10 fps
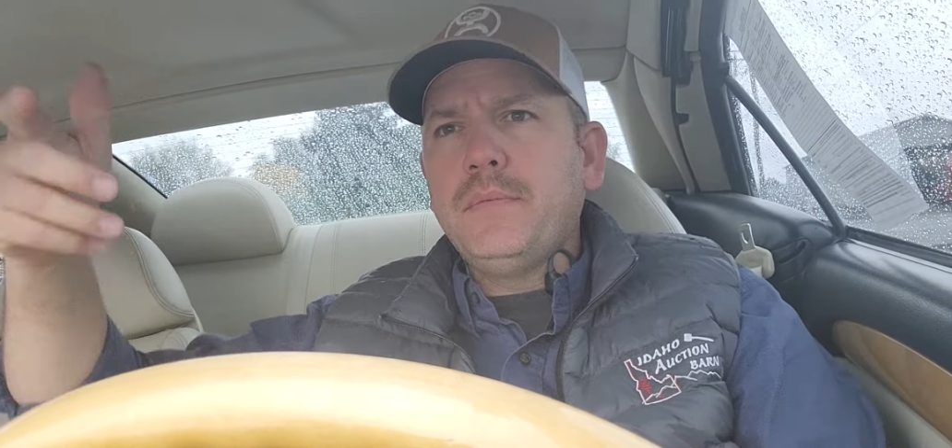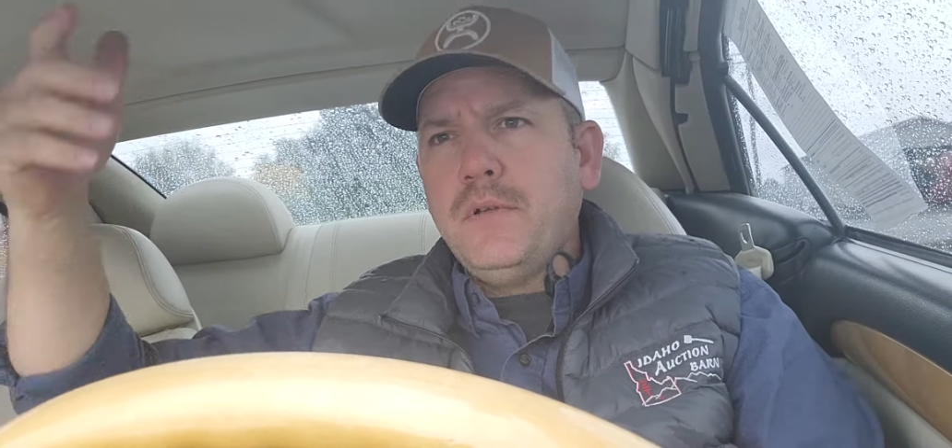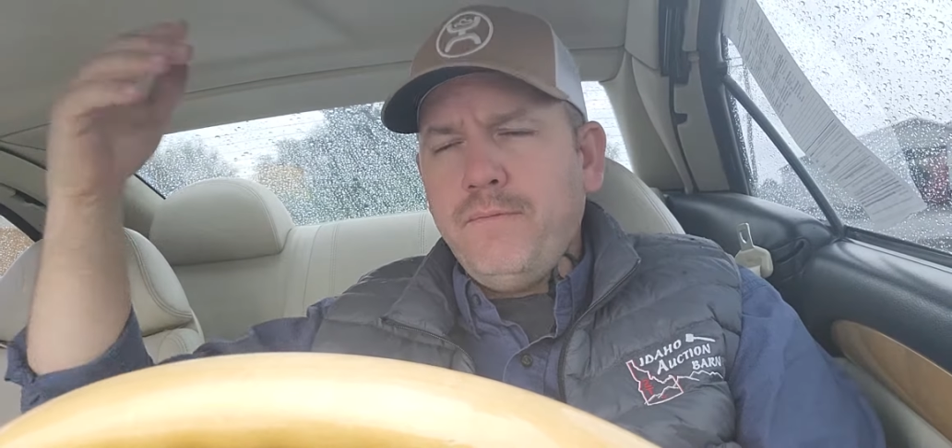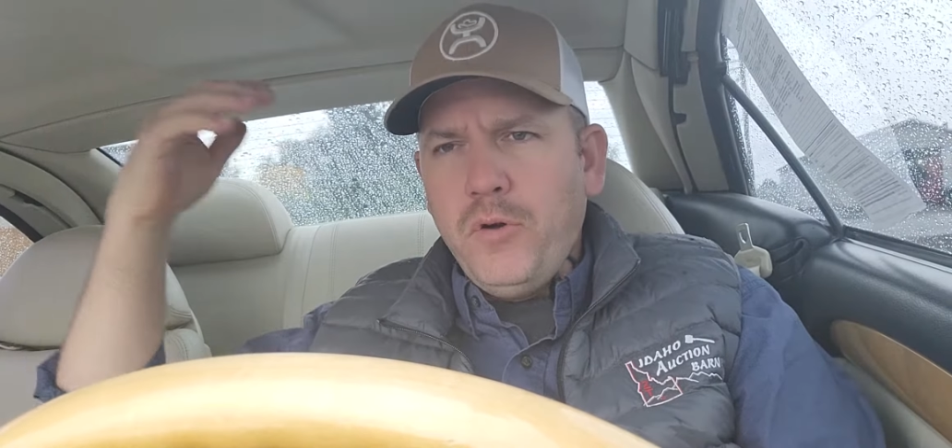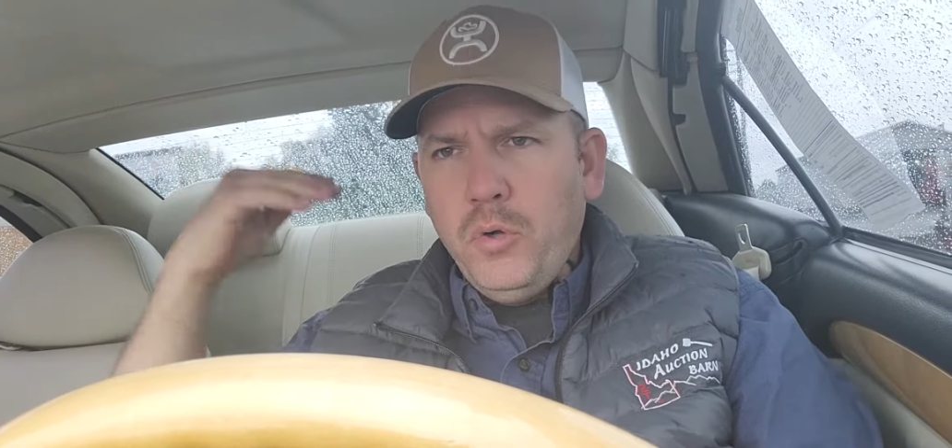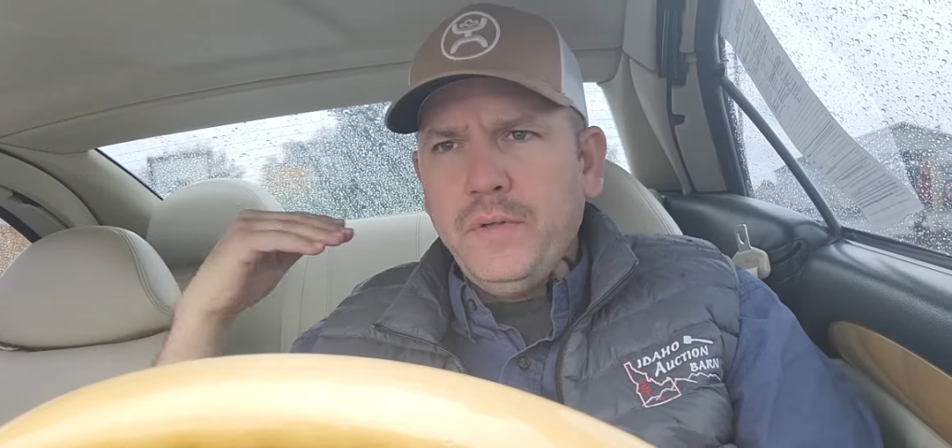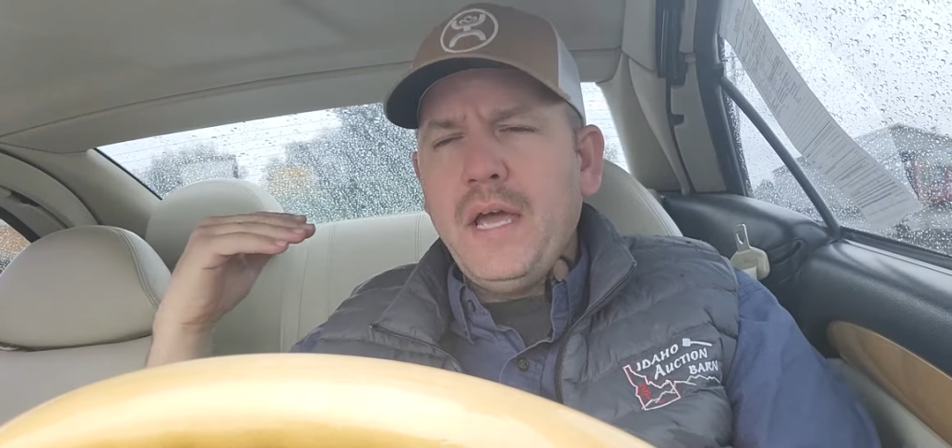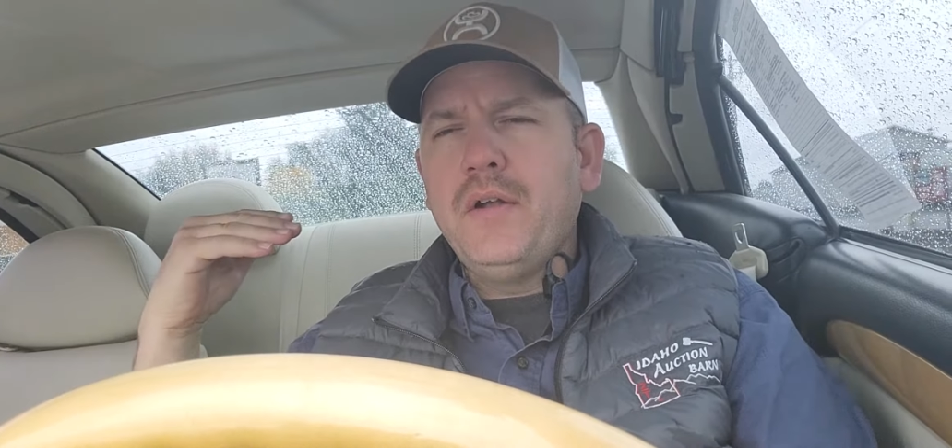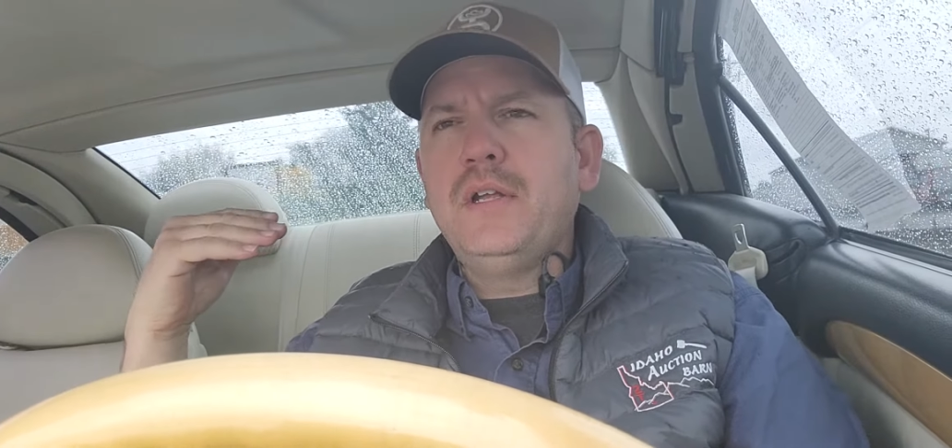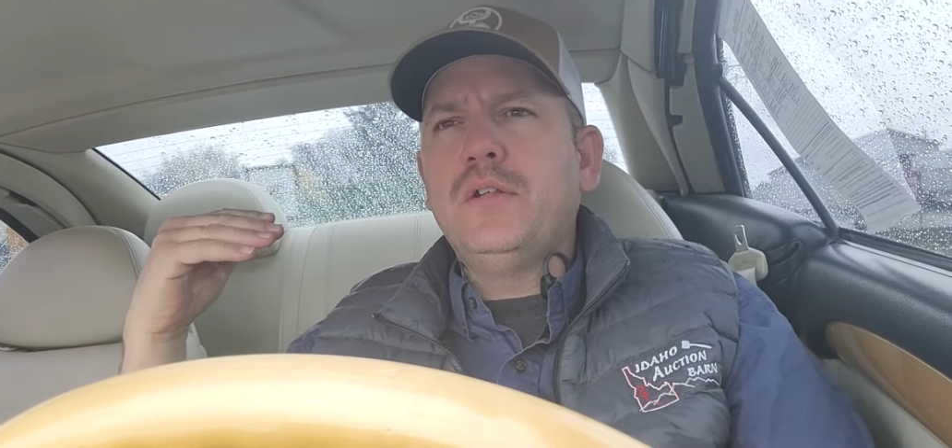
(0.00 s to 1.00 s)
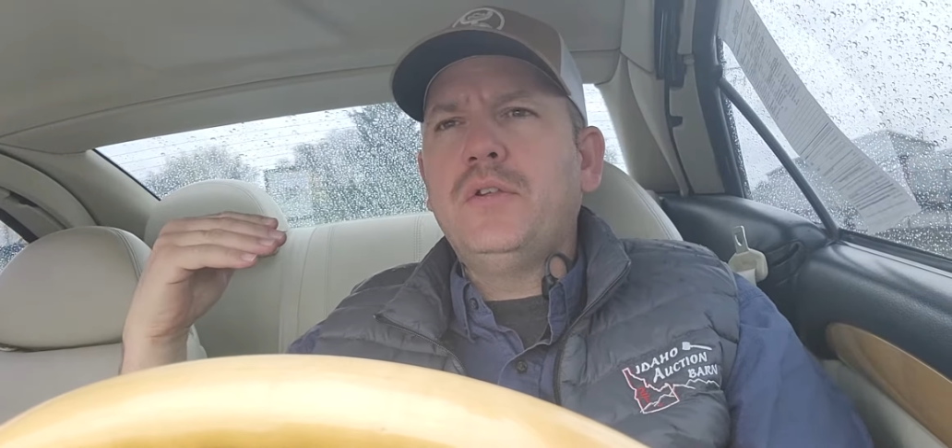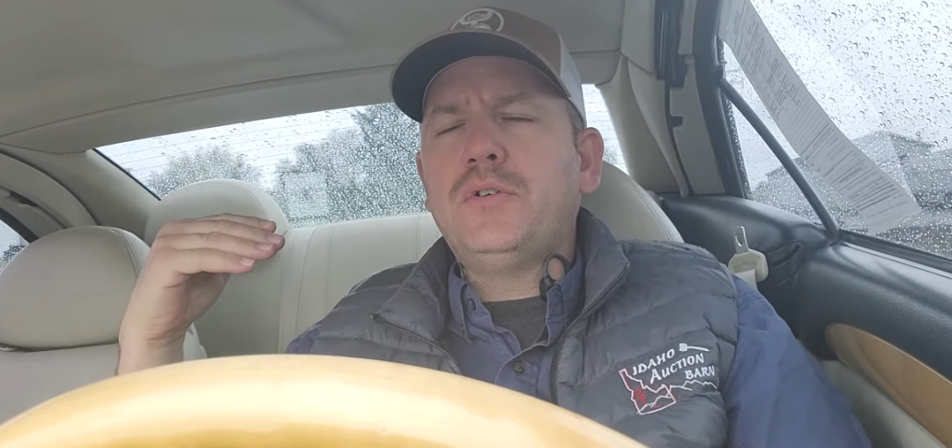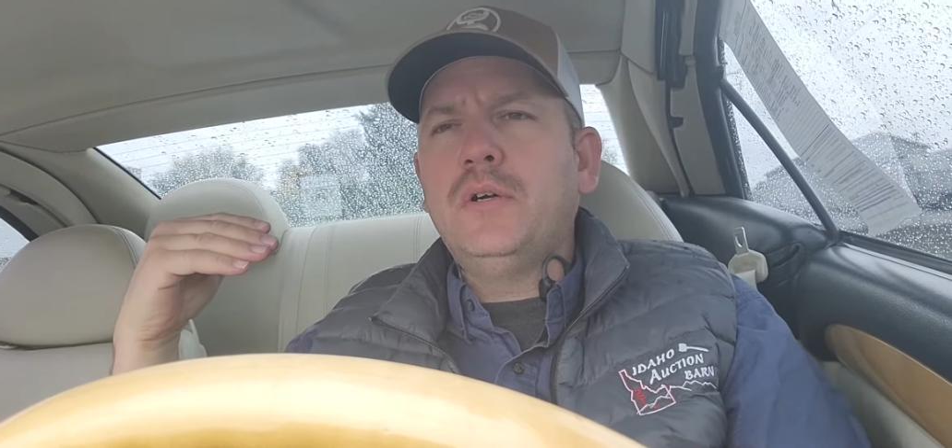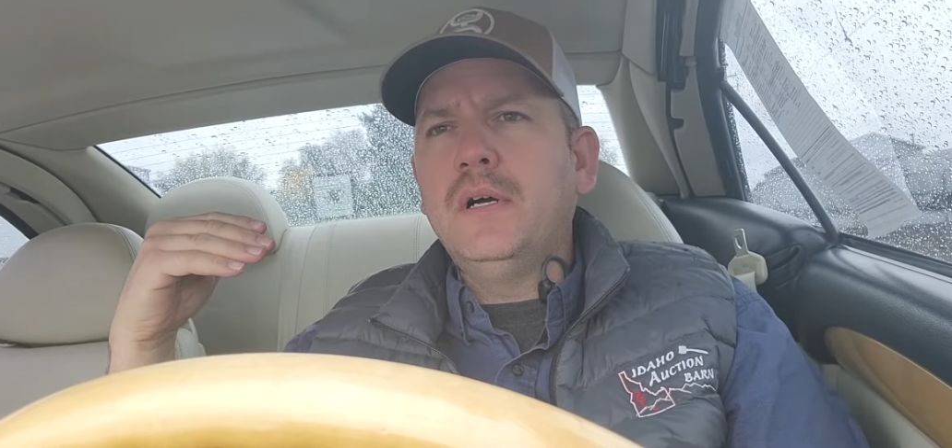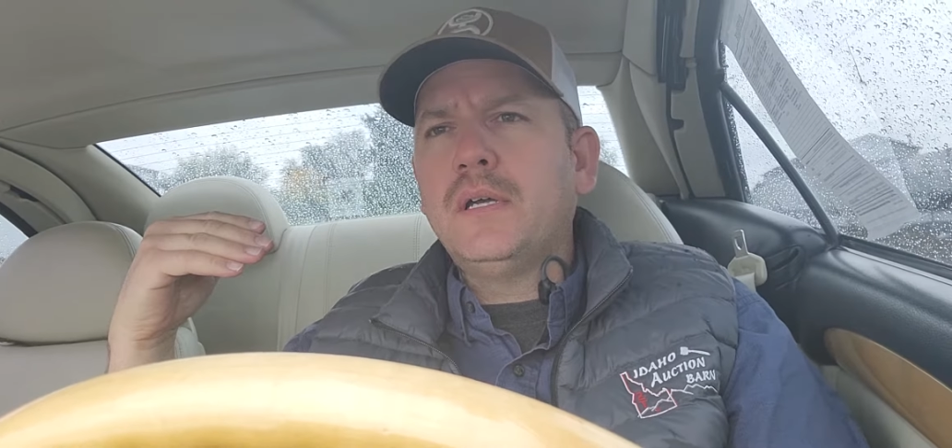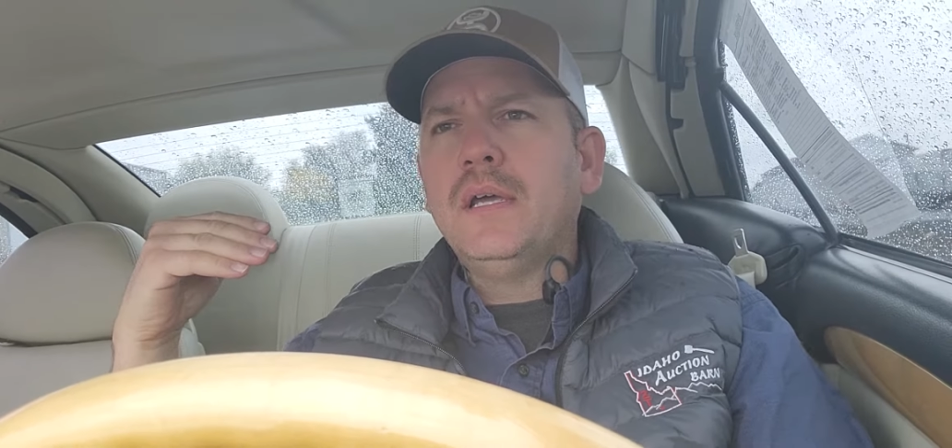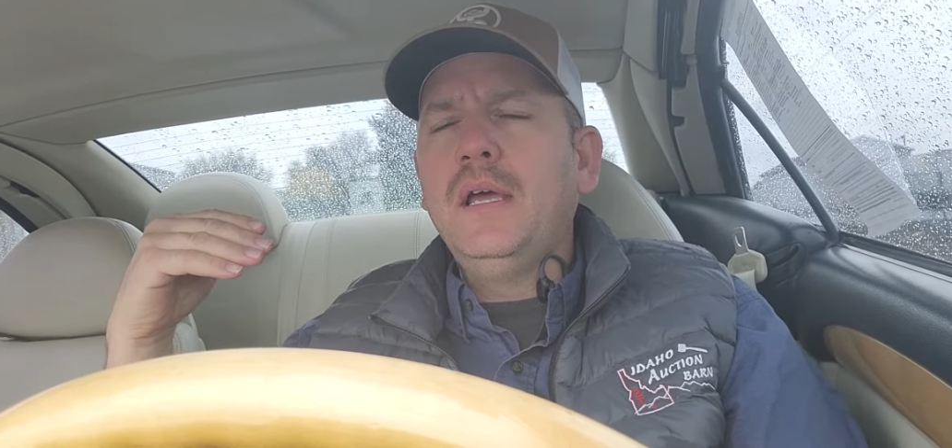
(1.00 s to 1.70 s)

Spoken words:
to fold down into the trunk.